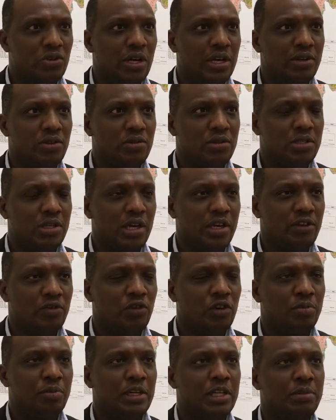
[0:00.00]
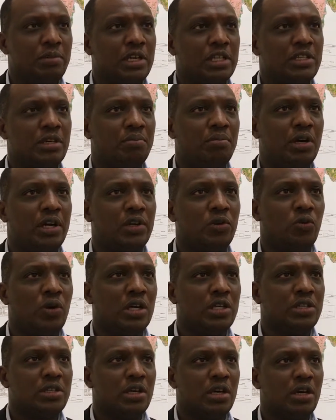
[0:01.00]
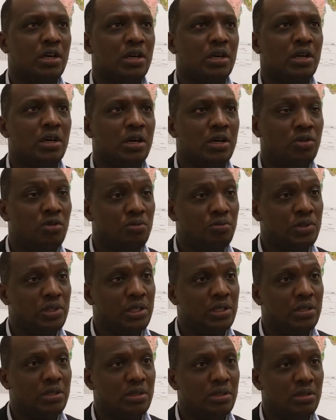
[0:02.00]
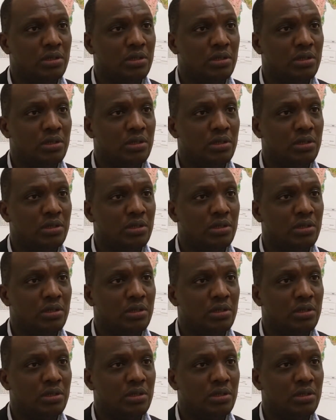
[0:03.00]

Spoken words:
Land Use and Development Master Plan was adopted,